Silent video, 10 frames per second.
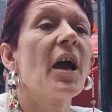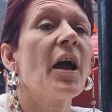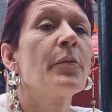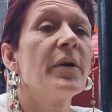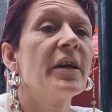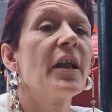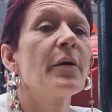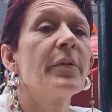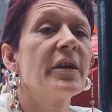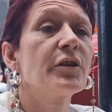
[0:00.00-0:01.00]
I will,
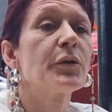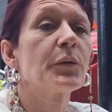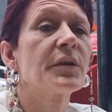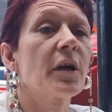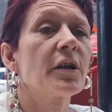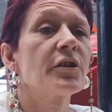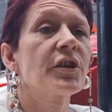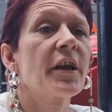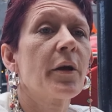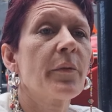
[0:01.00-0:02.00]
I will do so,
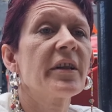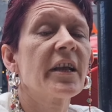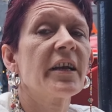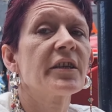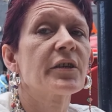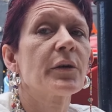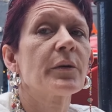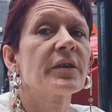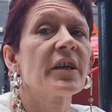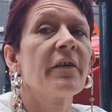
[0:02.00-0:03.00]
Jen, I will get into
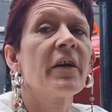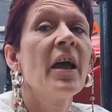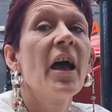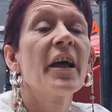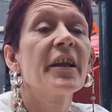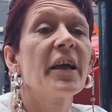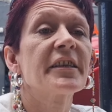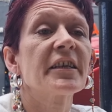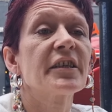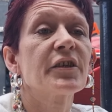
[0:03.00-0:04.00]
Cuan Dara. And
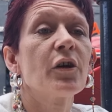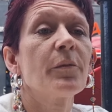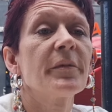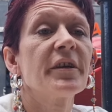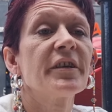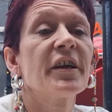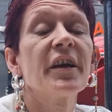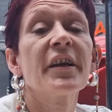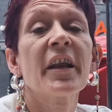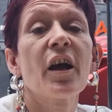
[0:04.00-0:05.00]
like that, he told me a
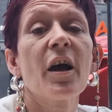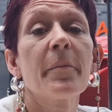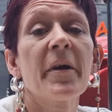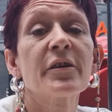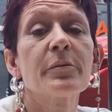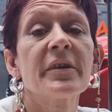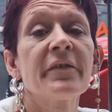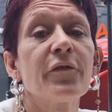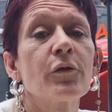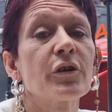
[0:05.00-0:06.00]
year and I got a bed
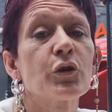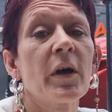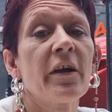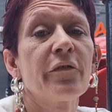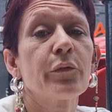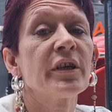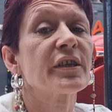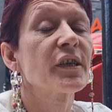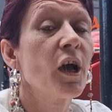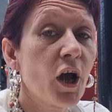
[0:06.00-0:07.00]
within fucking 12
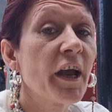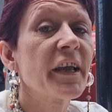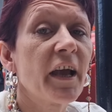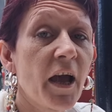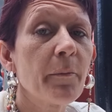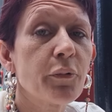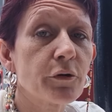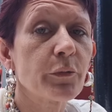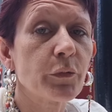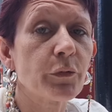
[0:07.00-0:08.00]
weeks. I yeah. can't
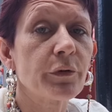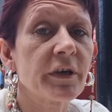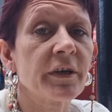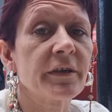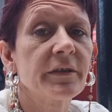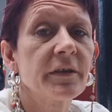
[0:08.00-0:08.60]
put the work in.